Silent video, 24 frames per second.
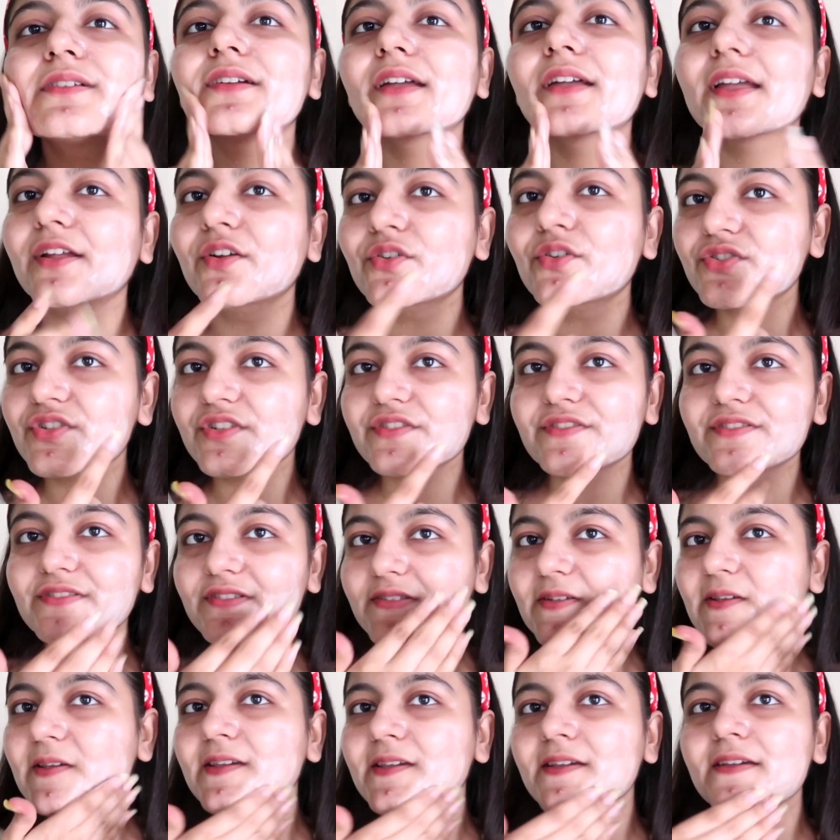Can you just
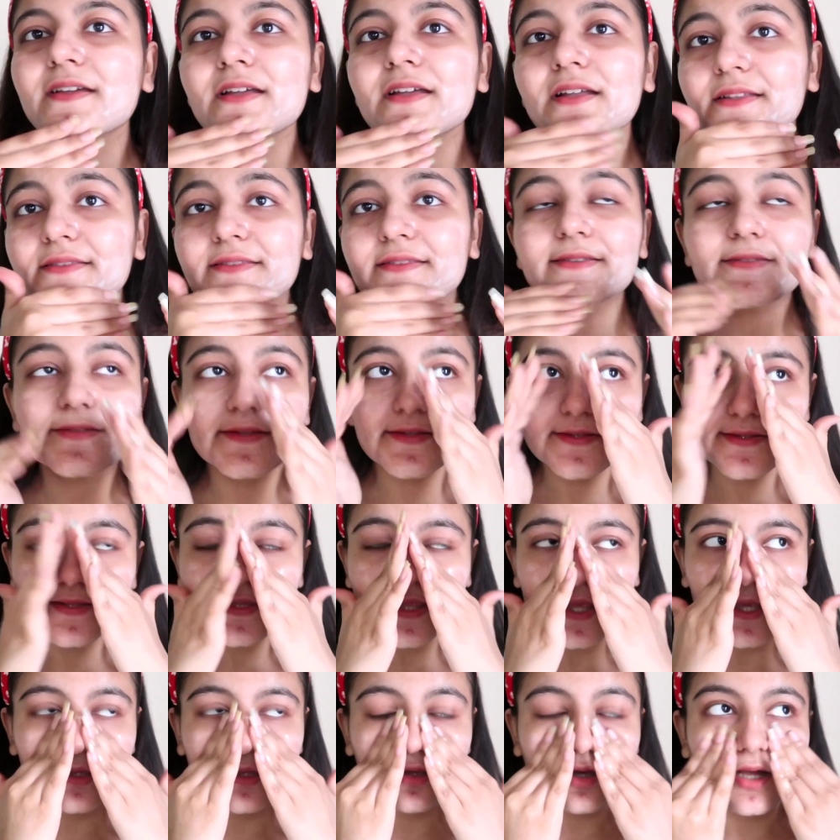see? This is
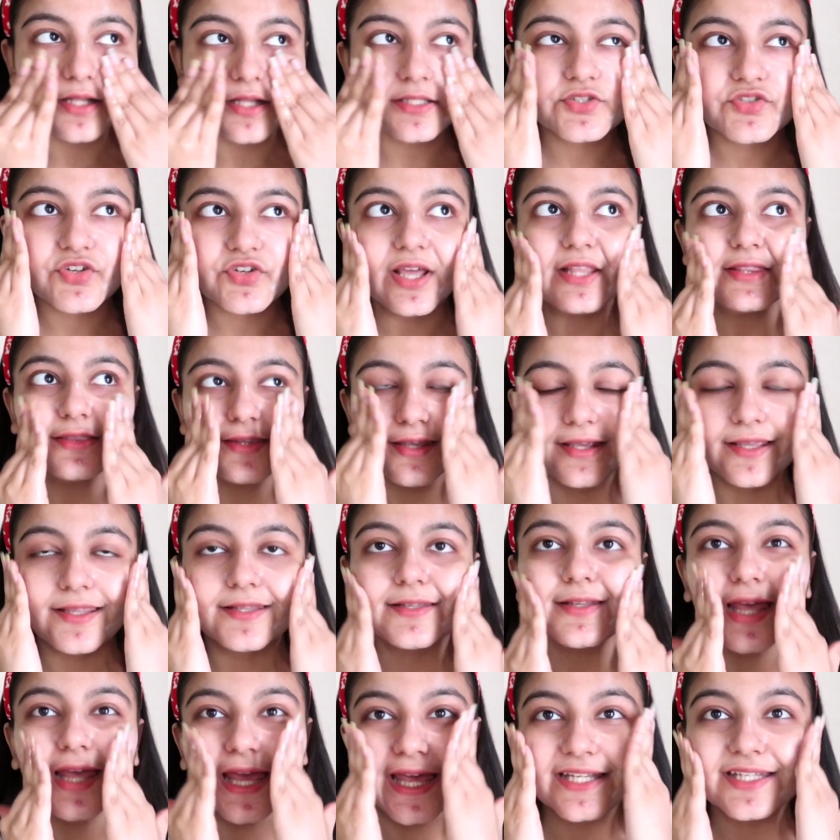like ultra
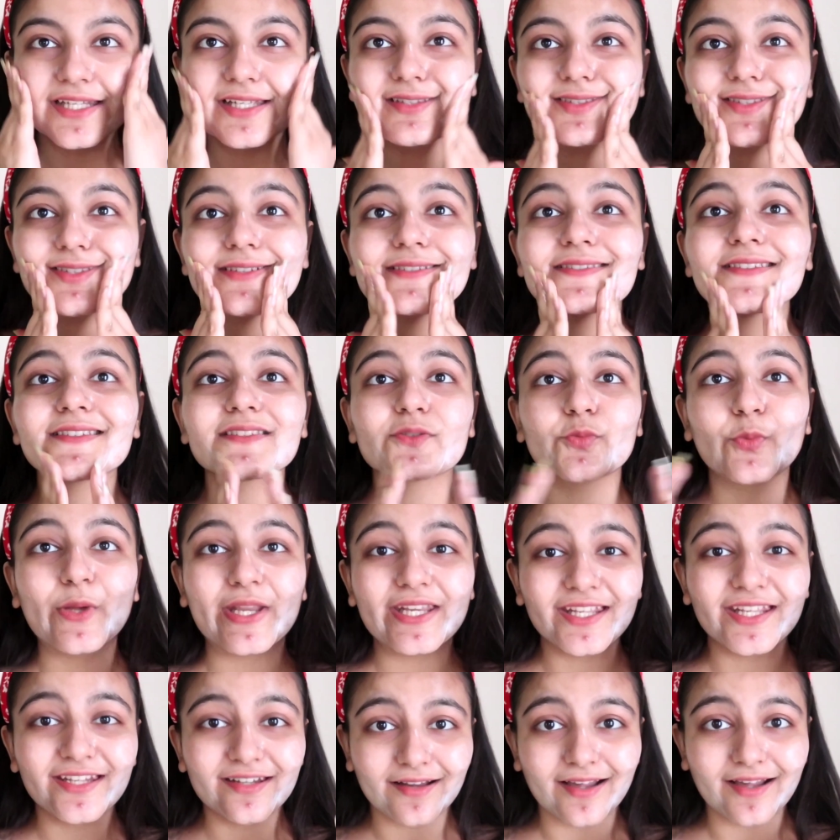thin and this is
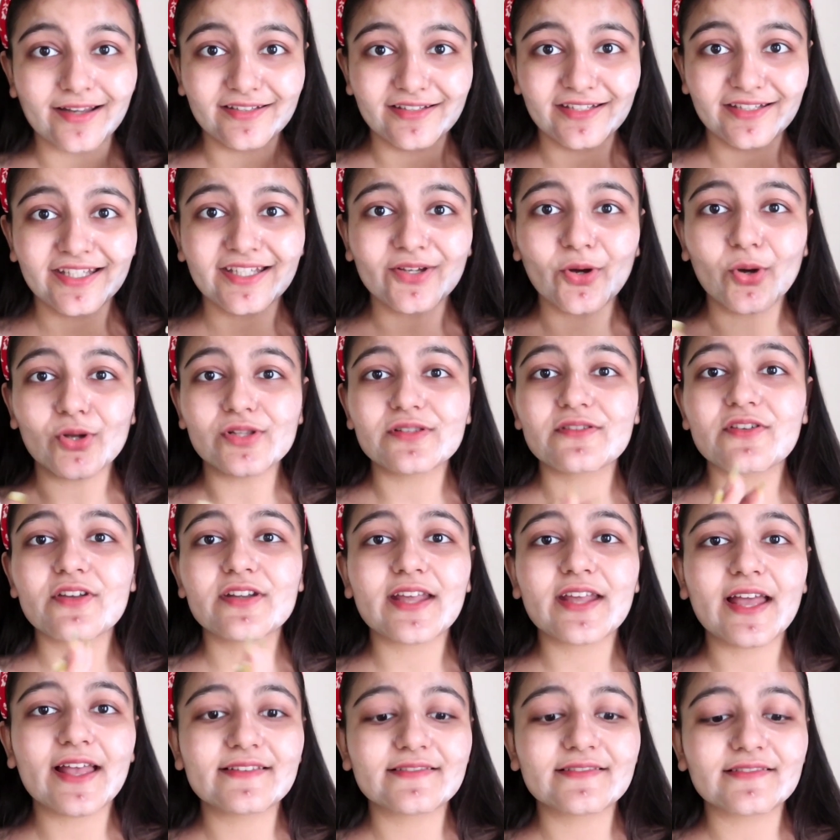very runny. Also
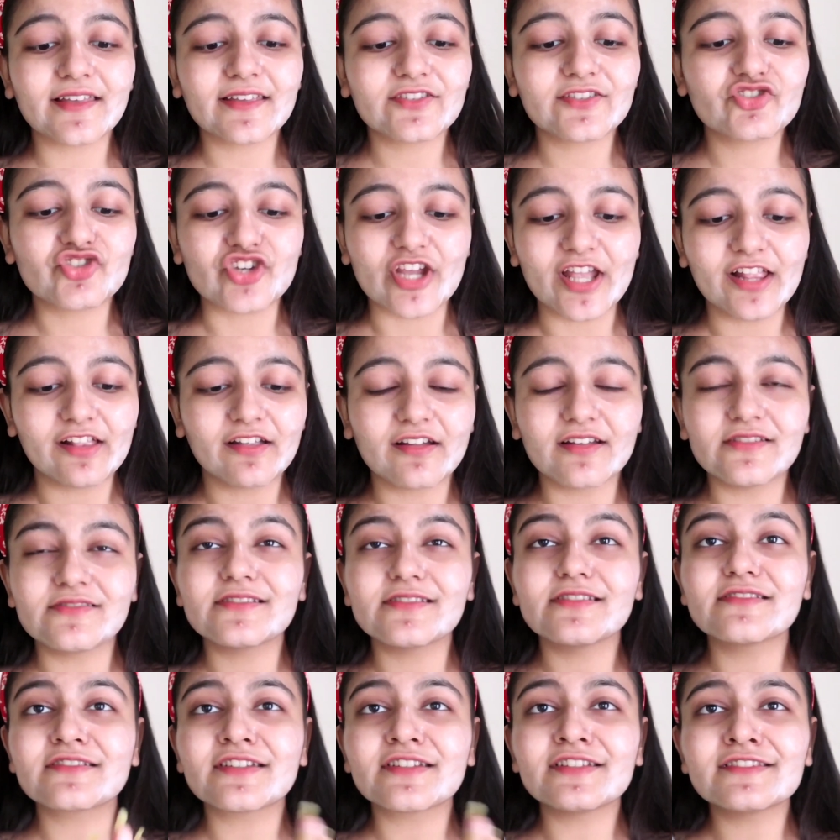it has like gel
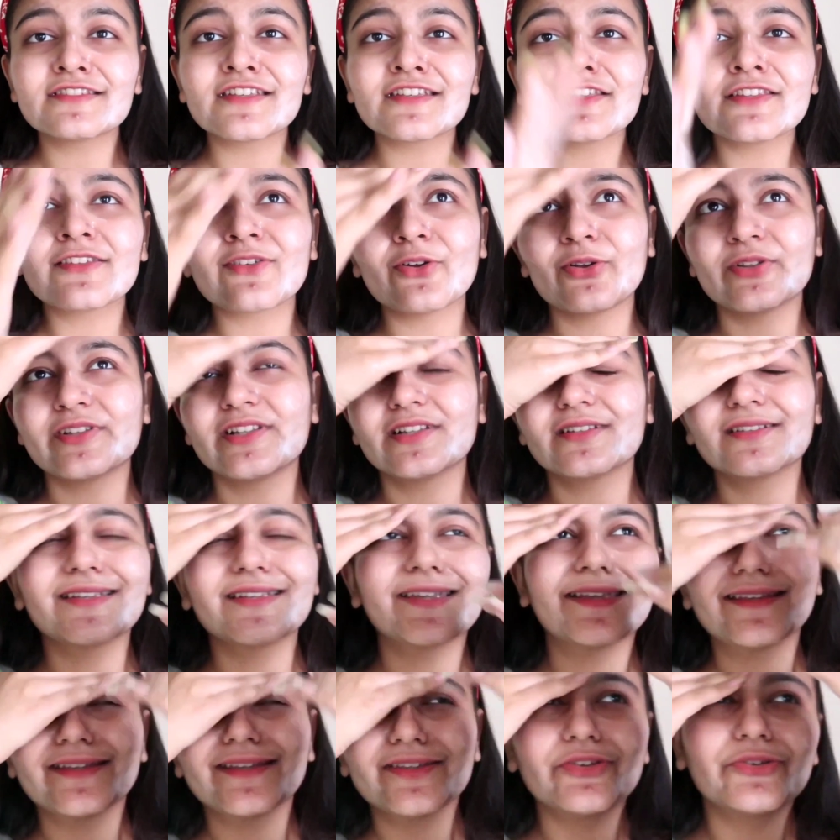consistency, so
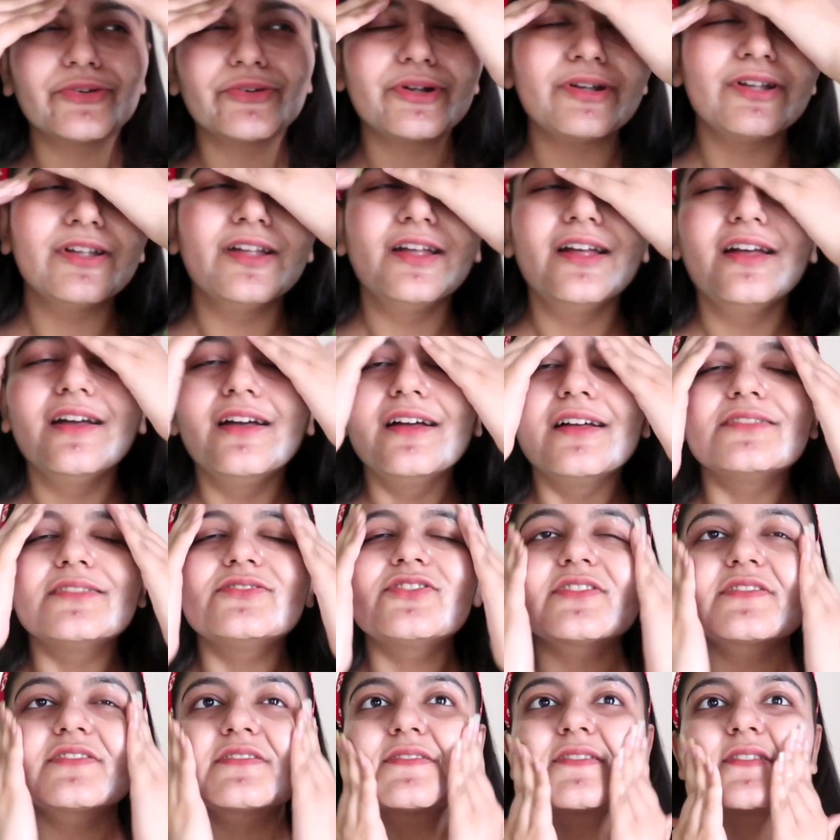you know,
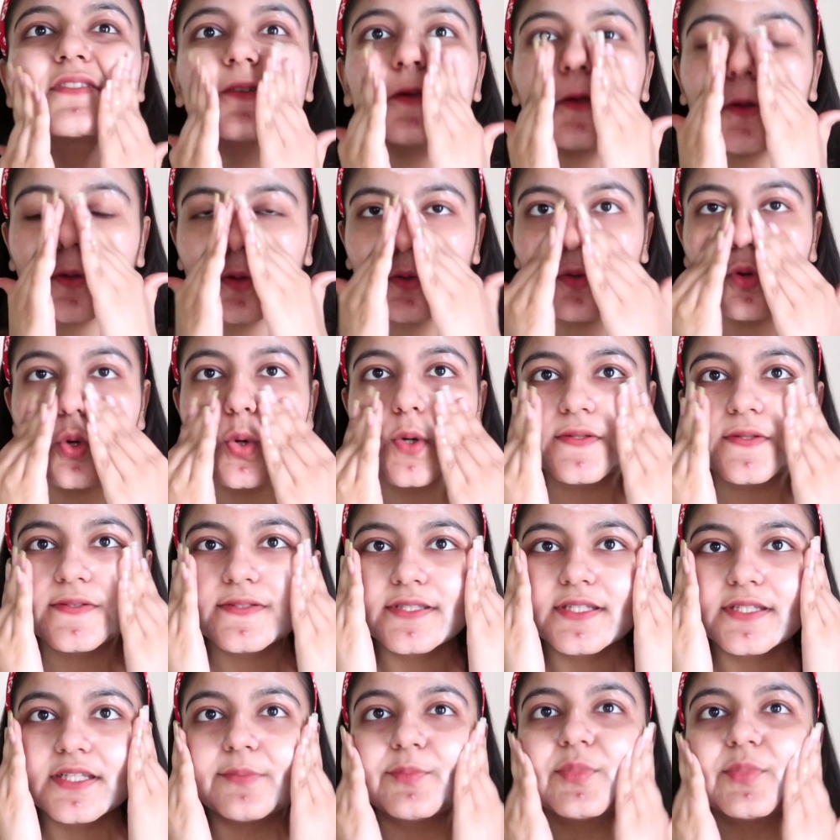just goes
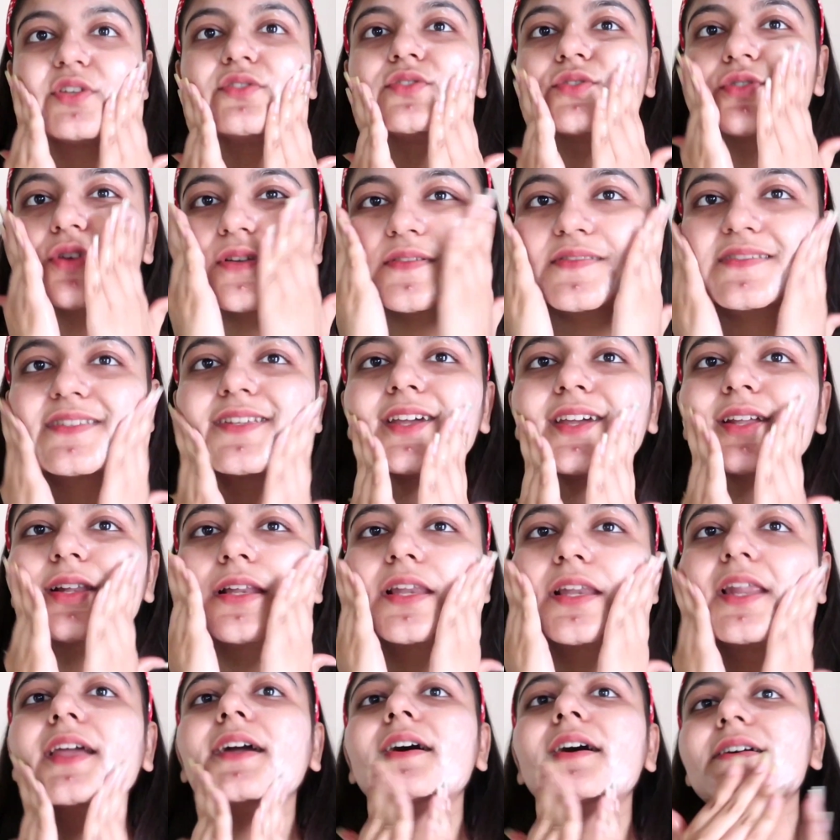deep into your
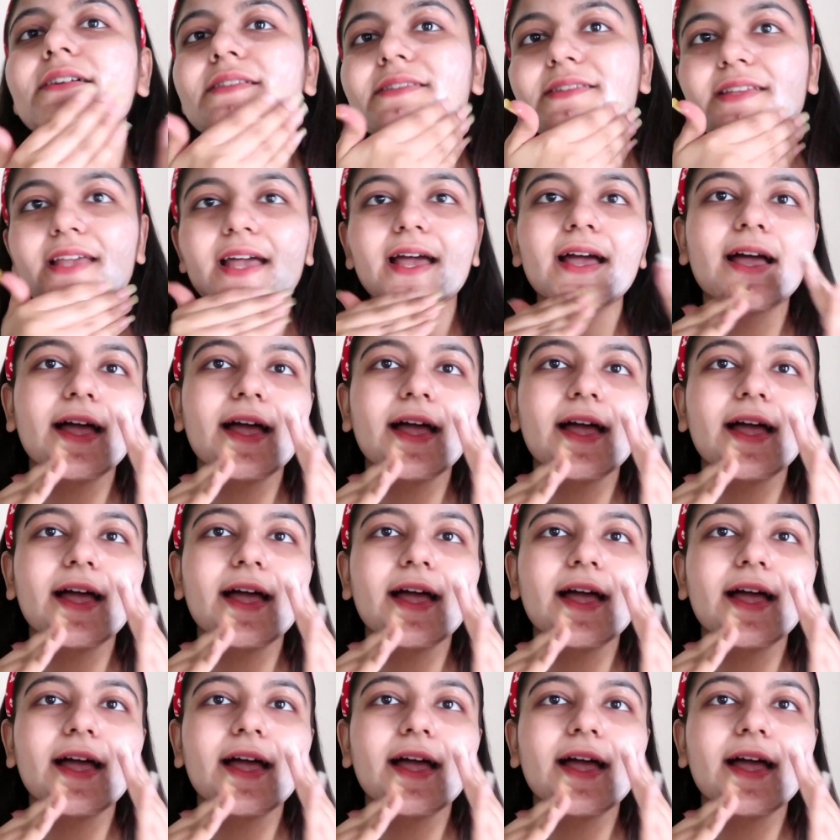skin layers.